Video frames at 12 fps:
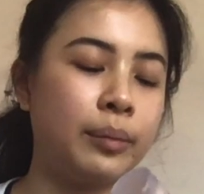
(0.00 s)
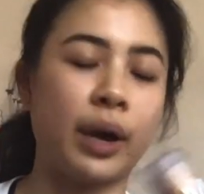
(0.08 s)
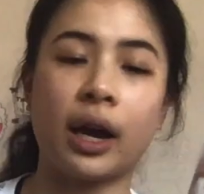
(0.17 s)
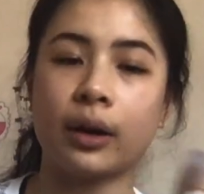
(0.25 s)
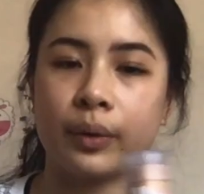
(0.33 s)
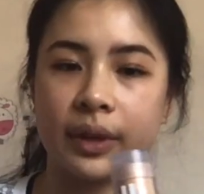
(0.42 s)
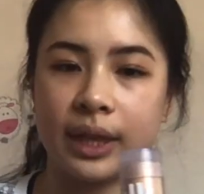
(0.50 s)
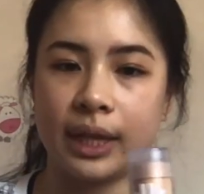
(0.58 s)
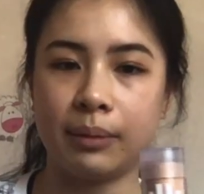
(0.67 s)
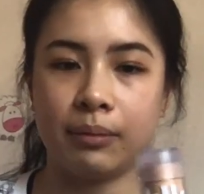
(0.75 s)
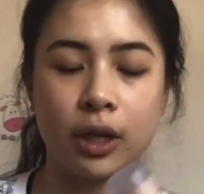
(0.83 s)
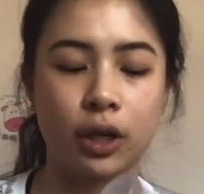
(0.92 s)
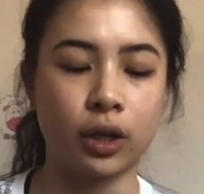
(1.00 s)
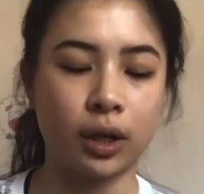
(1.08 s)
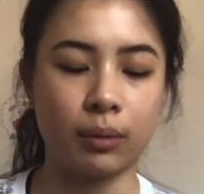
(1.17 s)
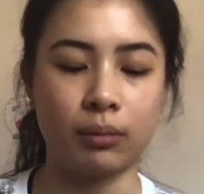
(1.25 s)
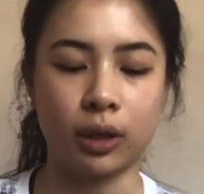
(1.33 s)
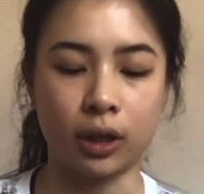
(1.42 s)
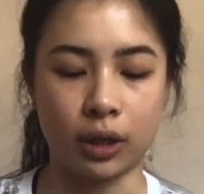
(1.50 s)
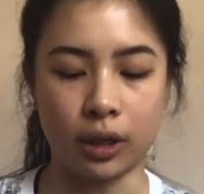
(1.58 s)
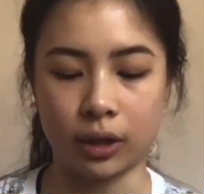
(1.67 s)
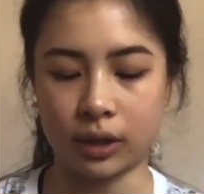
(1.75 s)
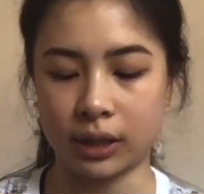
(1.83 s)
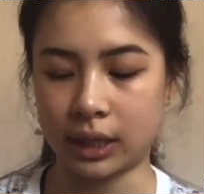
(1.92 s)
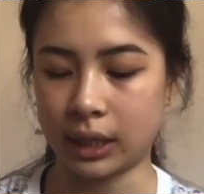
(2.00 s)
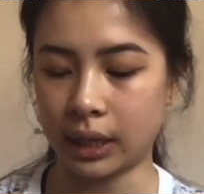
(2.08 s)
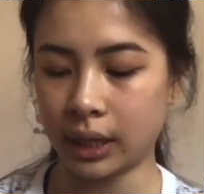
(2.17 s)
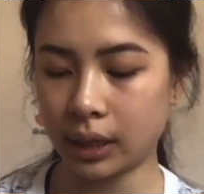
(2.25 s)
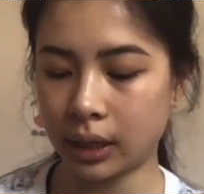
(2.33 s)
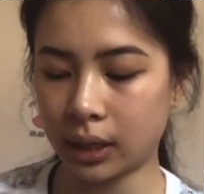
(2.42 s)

back with the Milk Blur Stick,